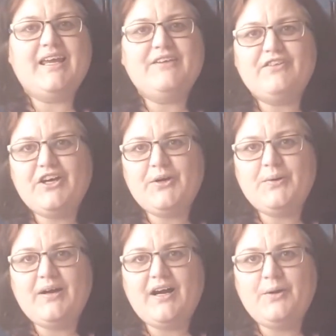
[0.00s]
Even
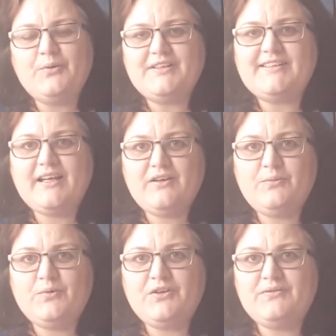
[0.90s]
though I would have said
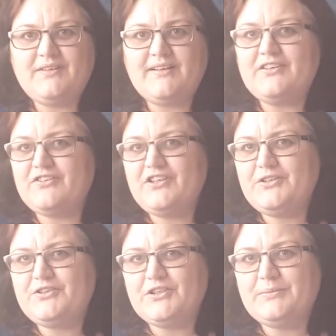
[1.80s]
I would have done this on
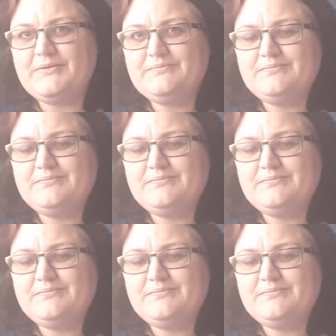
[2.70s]
YouTube.